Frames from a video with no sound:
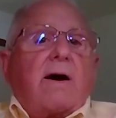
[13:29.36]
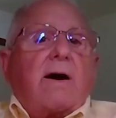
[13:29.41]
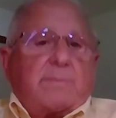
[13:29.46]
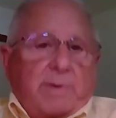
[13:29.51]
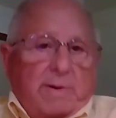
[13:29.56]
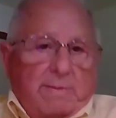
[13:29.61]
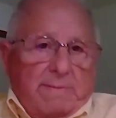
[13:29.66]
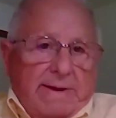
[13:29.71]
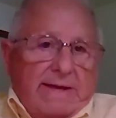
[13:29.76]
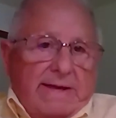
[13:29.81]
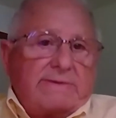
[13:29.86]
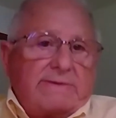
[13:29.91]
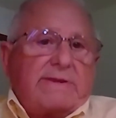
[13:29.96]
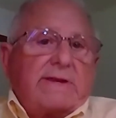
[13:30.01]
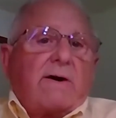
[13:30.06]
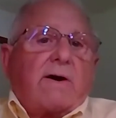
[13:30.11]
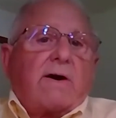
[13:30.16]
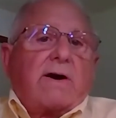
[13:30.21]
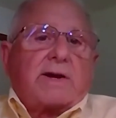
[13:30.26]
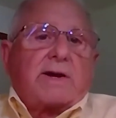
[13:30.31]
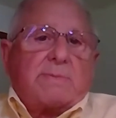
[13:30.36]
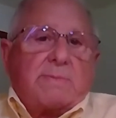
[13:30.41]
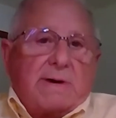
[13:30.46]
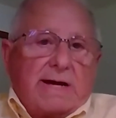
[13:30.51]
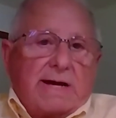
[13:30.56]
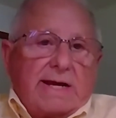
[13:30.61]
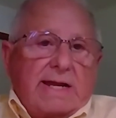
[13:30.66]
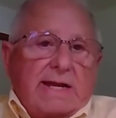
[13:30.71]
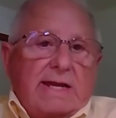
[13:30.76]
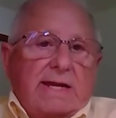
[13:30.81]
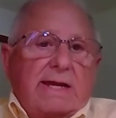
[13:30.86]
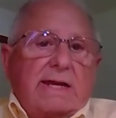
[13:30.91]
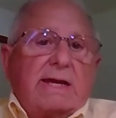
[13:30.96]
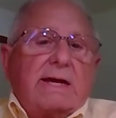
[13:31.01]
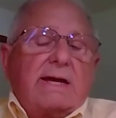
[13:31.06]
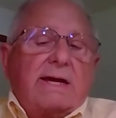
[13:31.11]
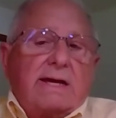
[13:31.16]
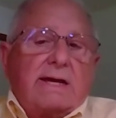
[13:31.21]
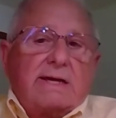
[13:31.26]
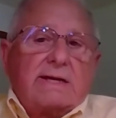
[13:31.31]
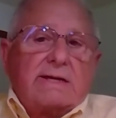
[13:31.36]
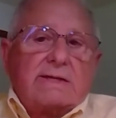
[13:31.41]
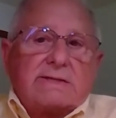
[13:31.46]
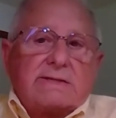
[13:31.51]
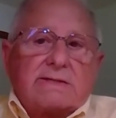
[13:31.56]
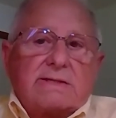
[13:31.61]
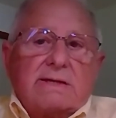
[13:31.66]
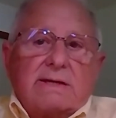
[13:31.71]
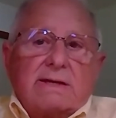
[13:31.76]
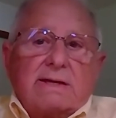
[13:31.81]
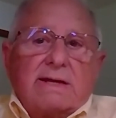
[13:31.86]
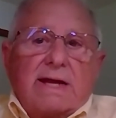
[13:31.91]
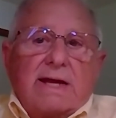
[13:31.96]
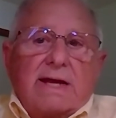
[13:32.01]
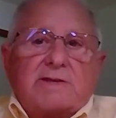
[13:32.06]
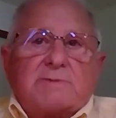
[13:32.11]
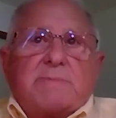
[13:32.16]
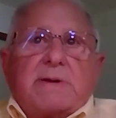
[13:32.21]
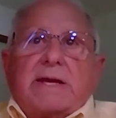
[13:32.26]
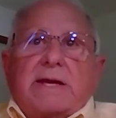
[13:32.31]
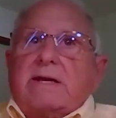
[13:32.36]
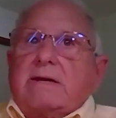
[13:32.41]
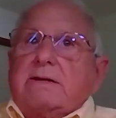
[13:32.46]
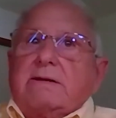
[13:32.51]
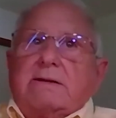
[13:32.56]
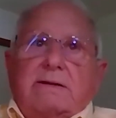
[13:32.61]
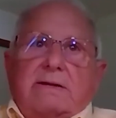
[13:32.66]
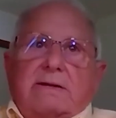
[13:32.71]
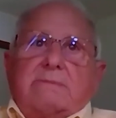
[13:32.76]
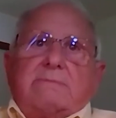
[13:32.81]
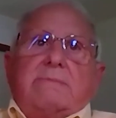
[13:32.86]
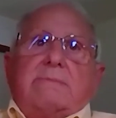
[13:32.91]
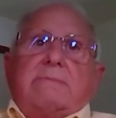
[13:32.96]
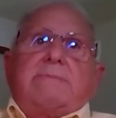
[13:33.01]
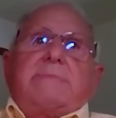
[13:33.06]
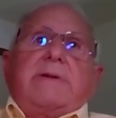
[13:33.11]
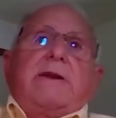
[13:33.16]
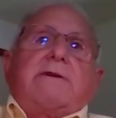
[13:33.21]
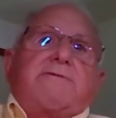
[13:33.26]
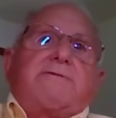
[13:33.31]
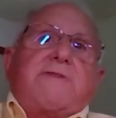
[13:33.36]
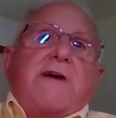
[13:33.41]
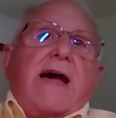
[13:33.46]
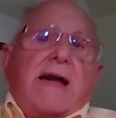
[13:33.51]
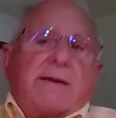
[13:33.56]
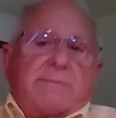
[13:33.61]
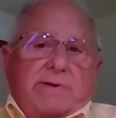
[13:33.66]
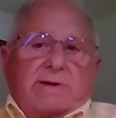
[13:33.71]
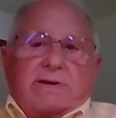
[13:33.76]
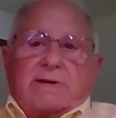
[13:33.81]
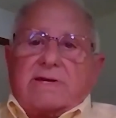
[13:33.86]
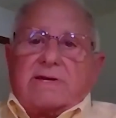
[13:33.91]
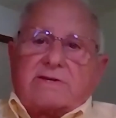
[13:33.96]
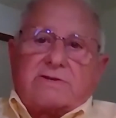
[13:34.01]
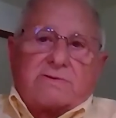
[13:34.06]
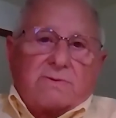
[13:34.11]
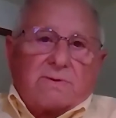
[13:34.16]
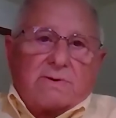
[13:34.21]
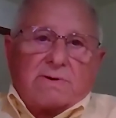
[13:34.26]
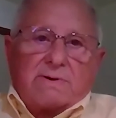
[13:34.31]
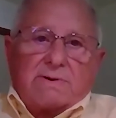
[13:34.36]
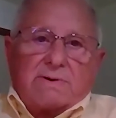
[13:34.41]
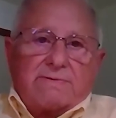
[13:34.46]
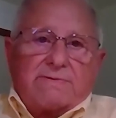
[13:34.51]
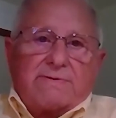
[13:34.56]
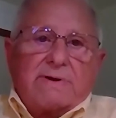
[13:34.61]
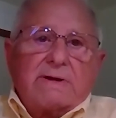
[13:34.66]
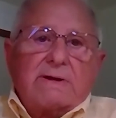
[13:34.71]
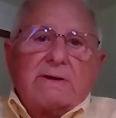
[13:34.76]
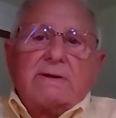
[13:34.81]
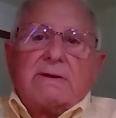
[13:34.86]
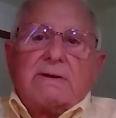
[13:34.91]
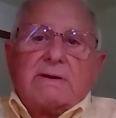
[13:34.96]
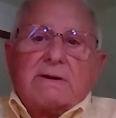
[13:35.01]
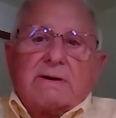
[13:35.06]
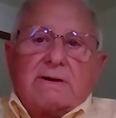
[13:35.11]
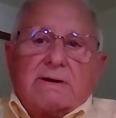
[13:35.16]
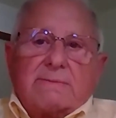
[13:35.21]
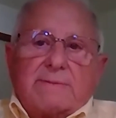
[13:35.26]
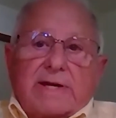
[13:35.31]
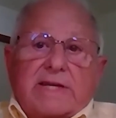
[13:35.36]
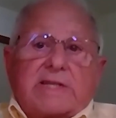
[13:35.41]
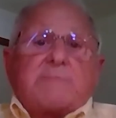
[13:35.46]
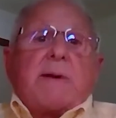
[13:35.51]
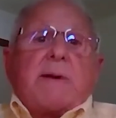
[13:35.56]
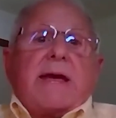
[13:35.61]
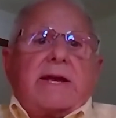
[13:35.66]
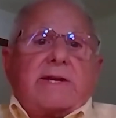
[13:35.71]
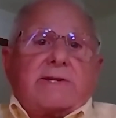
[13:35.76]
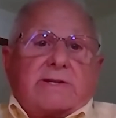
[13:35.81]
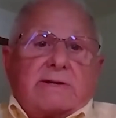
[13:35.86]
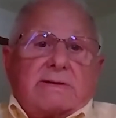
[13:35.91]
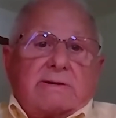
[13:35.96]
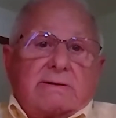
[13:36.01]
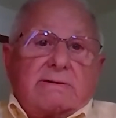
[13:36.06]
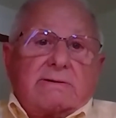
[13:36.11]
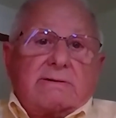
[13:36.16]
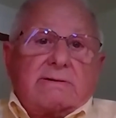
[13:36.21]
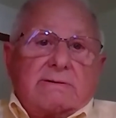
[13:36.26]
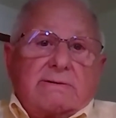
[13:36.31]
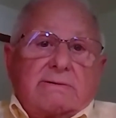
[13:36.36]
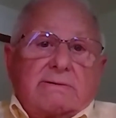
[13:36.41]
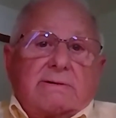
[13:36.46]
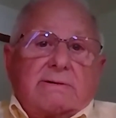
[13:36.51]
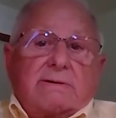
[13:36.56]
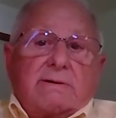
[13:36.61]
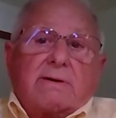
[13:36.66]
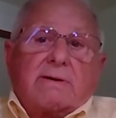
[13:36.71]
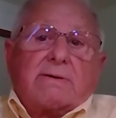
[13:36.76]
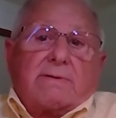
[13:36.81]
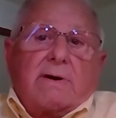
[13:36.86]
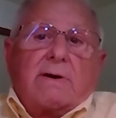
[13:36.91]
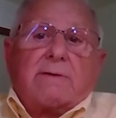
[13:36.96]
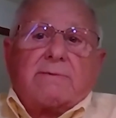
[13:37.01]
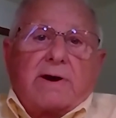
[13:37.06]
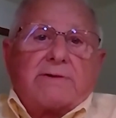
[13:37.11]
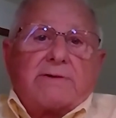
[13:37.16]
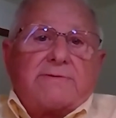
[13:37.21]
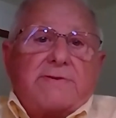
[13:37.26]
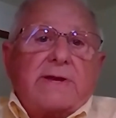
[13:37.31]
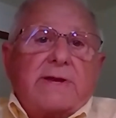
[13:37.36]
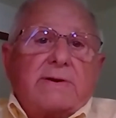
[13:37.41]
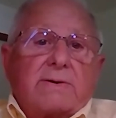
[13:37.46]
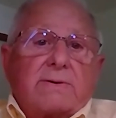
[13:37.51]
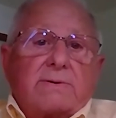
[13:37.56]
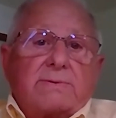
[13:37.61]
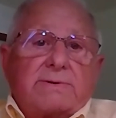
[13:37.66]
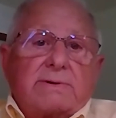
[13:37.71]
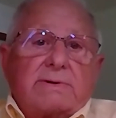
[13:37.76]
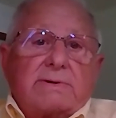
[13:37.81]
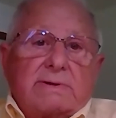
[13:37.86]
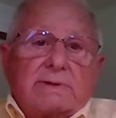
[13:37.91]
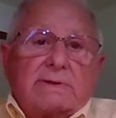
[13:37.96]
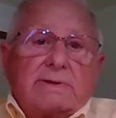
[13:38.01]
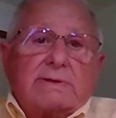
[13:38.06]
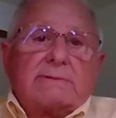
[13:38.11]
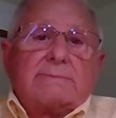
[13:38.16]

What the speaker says: to complement the ARC money, has been a fabulous sort of expansion of our field.